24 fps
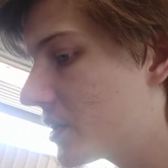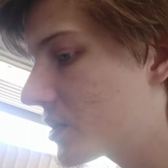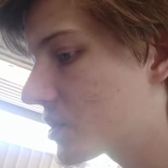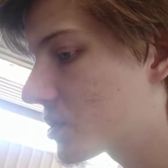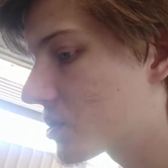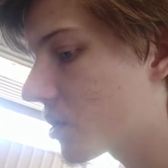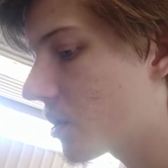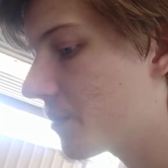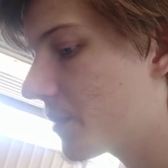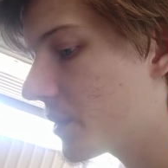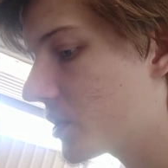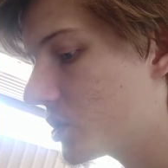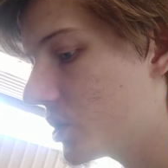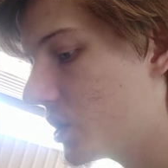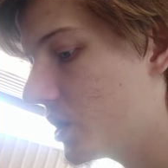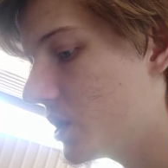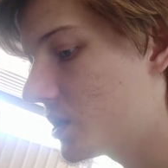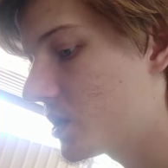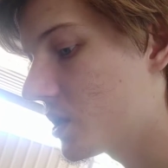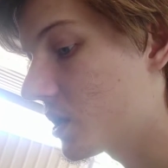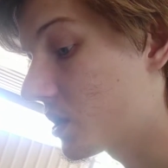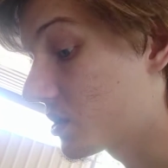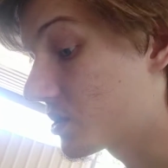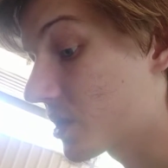it so much
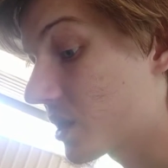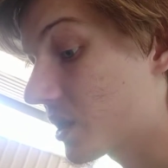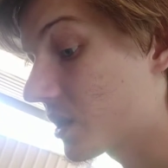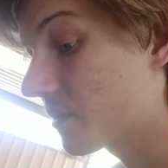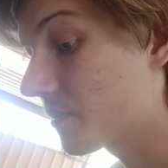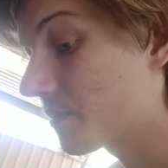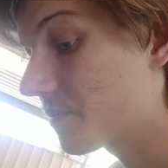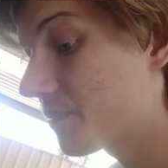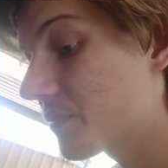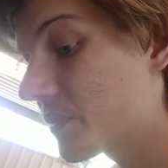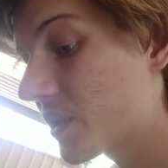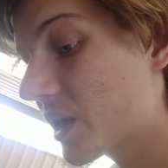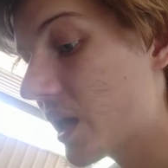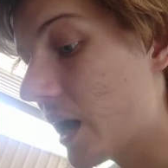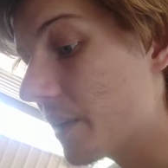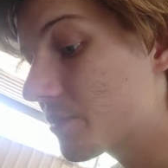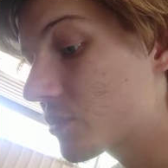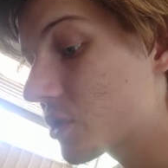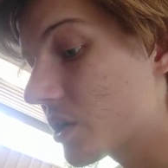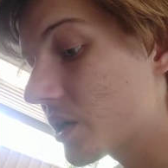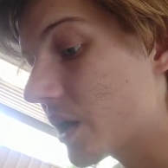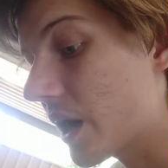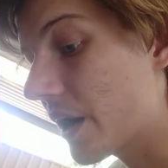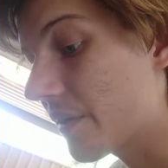easier, because the
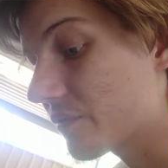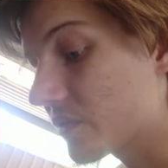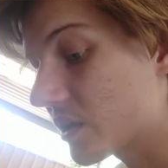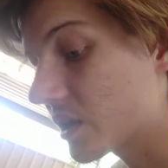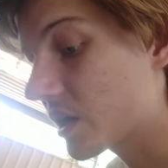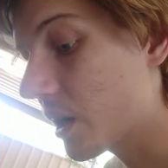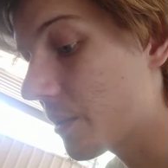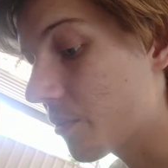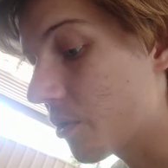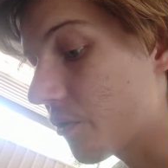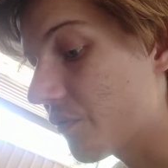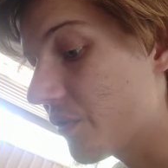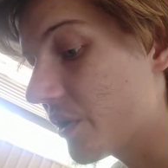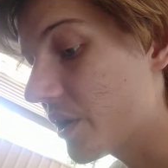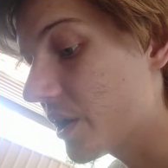cab's going to have to come off